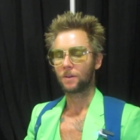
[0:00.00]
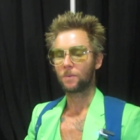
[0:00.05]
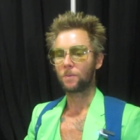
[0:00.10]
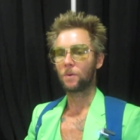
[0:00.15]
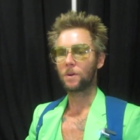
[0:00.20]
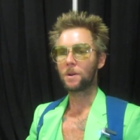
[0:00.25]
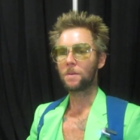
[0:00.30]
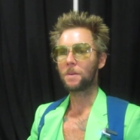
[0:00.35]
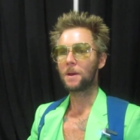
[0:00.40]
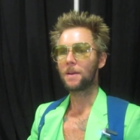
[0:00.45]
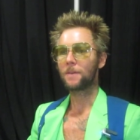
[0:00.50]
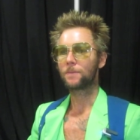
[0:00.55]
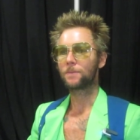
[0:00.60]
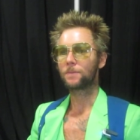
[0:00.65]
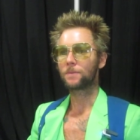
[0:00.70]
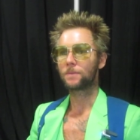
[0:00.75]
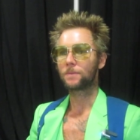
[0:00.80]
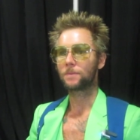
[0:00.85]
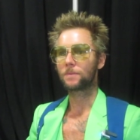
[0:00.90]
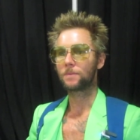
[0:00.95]
One of my
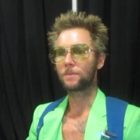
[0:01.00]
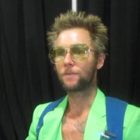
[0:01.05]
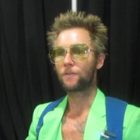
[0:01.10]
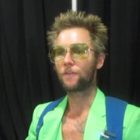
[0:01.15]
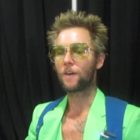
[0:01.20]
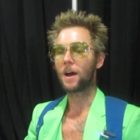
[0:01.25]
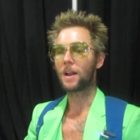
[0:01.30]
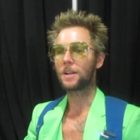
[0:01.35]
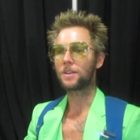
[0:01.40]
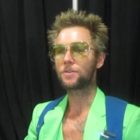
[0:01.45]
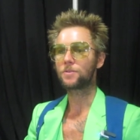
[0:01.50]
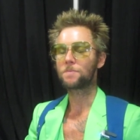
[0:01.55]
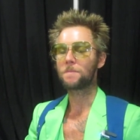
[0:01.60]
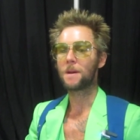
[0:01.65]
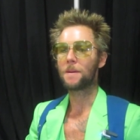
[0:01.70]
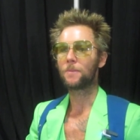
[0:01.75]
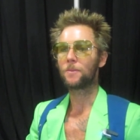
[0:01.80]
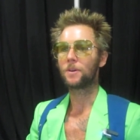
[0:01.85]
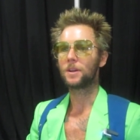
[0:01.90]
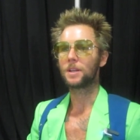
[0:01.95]
fondest
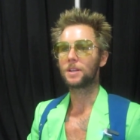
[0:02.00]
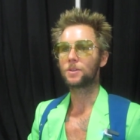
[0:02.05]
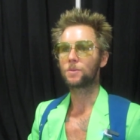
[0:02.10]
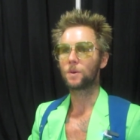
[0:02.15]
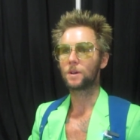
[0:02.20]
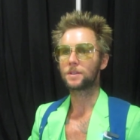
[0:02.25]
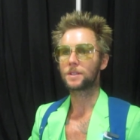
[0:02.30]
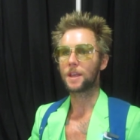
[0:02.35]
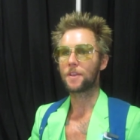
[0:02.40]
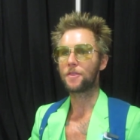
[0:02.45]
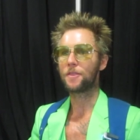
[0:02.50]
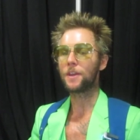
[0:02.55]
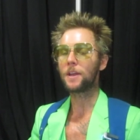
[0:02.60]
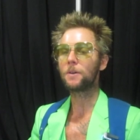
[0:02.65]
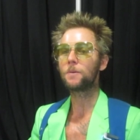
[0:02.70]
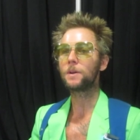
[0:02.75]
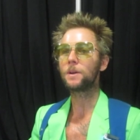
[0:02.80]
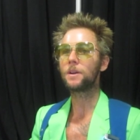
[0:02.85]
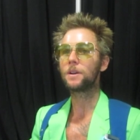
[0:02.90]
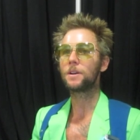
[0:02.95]
memories was I
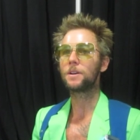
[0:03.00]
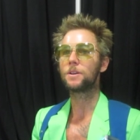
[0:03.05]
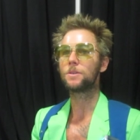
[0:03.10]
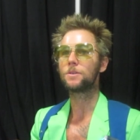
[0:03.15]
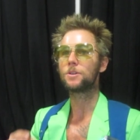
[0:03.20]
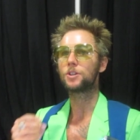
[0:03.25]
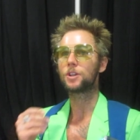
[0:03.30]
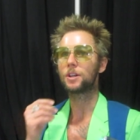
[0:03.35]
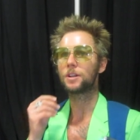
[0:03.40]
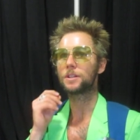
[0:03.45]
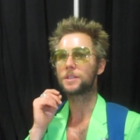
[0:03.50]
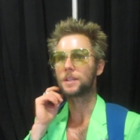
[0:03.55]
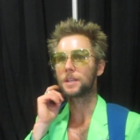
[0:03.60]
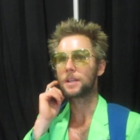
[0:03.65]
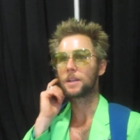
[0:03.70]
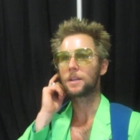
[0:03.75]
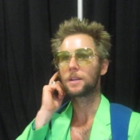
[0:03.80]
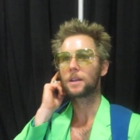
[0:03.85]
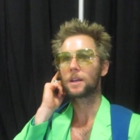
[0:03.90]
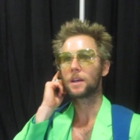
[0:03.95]
think we were in New
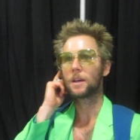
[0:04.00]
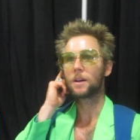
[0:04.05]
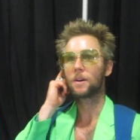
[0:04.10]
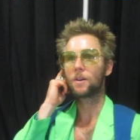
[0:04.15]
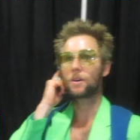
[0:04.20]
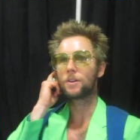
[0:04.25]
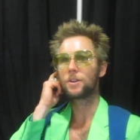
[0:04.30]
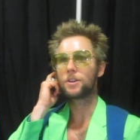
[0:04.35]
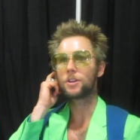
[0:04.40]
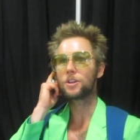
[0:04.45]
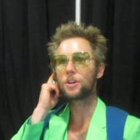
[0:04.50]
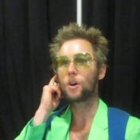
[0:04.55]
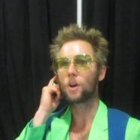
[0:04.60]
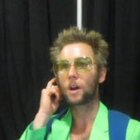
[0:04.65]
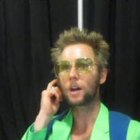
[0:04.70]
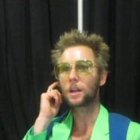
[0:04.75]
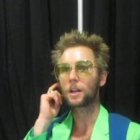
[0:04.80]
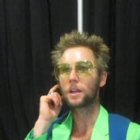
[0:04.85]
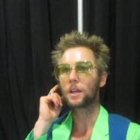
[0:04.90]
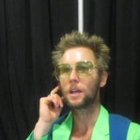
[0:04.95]
Jersey or New
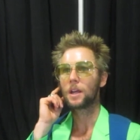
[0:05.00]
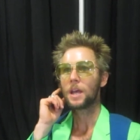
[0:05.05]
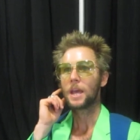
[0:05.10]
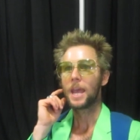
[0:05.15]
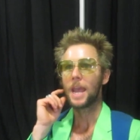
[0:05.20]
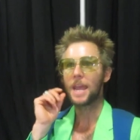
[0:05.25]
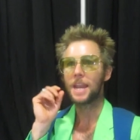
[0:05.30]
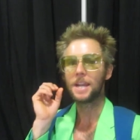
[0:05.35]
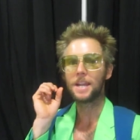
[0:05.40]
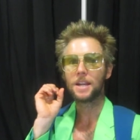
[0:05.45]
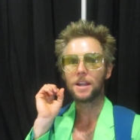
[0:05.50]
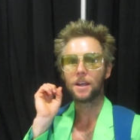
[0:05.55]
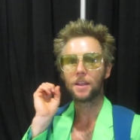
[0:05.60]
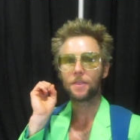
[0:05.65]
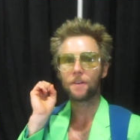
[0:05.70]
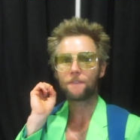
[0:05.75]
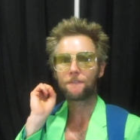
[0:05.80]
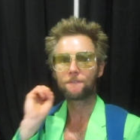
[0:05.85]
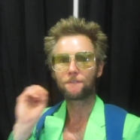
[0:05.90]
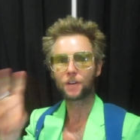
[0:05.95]
York, and
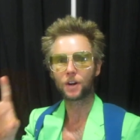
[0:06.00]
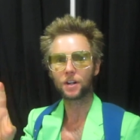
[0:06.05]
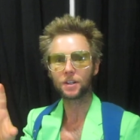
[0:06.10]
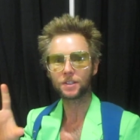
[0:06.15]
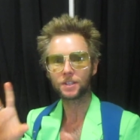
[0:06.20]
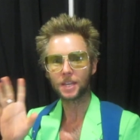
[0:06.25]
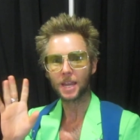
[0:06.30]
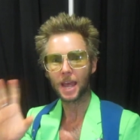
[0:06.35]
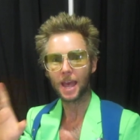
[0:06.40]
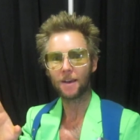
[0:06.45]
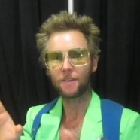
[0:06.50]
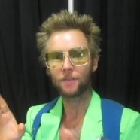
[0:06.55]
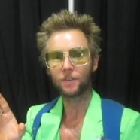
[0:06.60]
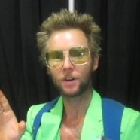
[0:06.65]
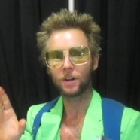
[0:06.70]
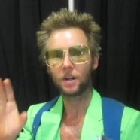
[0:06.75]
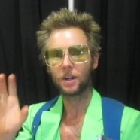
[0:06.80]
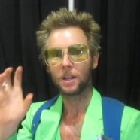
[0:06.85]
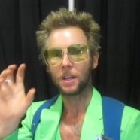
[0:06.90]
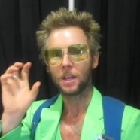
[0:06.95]
the first
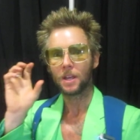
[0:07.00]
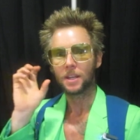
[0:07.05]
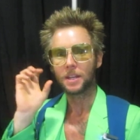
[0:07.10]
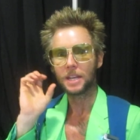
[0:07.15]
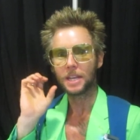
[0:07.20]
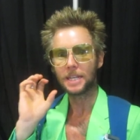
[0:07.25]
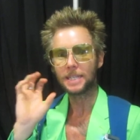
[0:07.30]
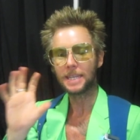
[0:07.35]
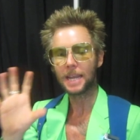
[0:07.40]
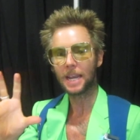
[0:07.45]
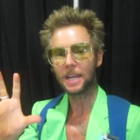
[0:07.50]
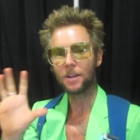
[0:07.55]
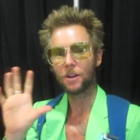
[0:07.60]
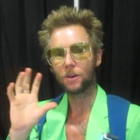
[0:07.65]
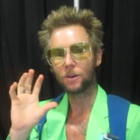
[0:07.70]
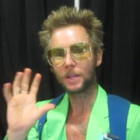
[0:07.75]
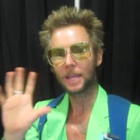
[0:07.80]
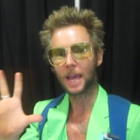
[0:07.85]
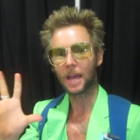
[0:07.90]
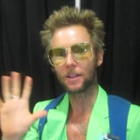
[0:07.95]
ever
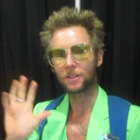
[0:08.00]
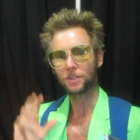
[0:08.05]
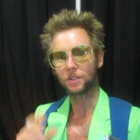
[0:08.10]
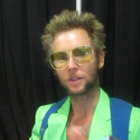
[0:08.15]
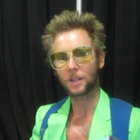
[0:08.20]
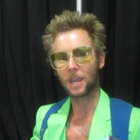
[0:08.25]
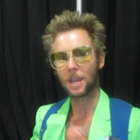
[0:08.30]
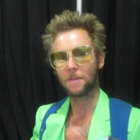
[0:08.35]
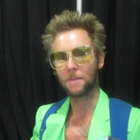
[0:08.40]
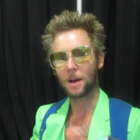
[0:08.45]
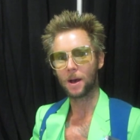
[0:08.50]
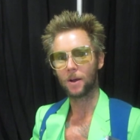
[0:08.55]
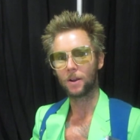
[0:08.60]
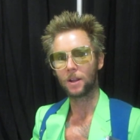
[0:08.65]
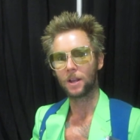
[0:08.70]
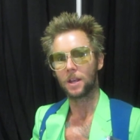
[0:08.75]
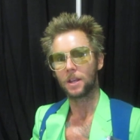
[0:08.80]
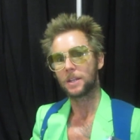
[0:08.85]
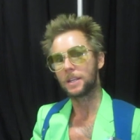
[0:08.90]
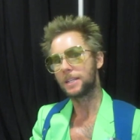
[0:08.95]
Nintendo console came out.
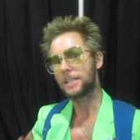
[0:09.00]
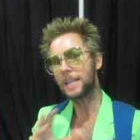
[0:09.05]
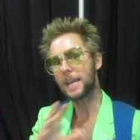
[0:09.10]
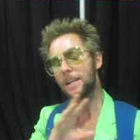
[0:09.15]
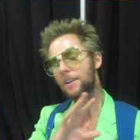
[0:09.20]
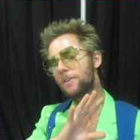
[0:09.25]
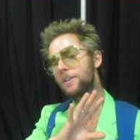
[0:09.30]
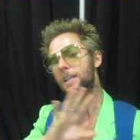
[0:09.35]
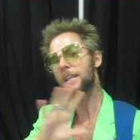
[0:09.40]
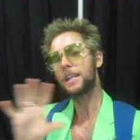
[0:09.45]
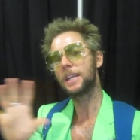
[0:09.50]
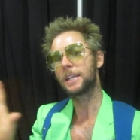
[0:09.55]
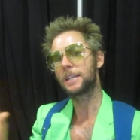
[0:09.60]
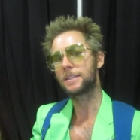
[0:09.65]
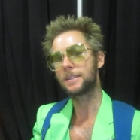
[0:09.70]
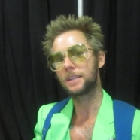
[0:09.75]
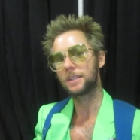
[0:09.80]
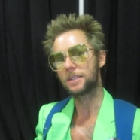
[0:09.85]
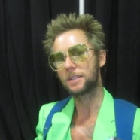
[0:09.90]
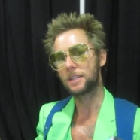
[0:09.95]
Nintendo didn't
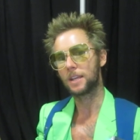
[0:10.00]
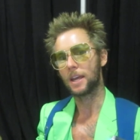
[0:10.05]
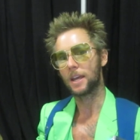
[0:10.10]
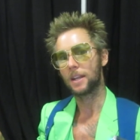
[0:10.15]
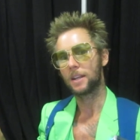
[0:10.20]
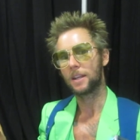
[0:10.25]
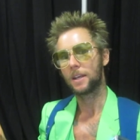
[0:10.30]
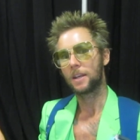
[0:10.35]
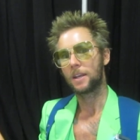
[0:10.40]
exist yet.